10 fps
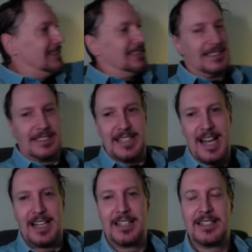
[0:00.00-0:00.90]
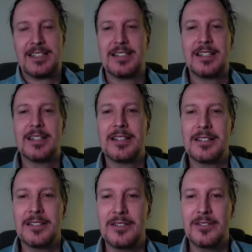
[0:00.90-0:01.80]
Socks.
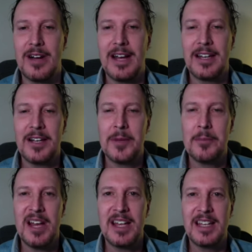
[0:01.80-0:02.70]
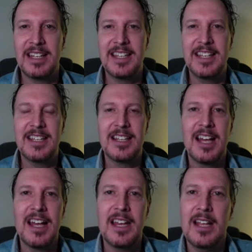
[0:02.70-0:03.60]
I'm drying on my IKEA
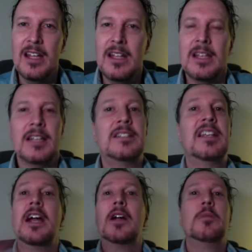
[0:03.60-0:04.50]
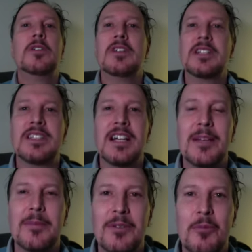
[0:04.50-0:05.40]
light. Terrible
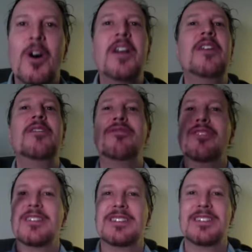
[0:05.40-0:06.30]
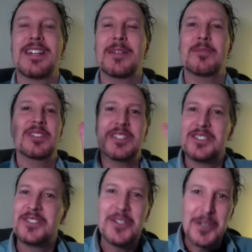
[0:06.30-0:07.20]
excitement, wonderful excitement,
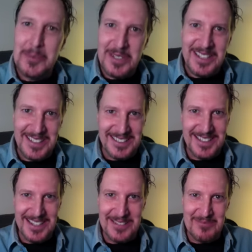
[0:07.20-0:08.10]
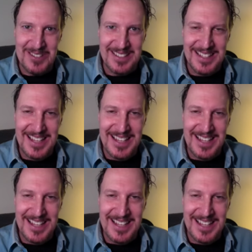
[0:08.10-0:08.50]
disturbing excitement.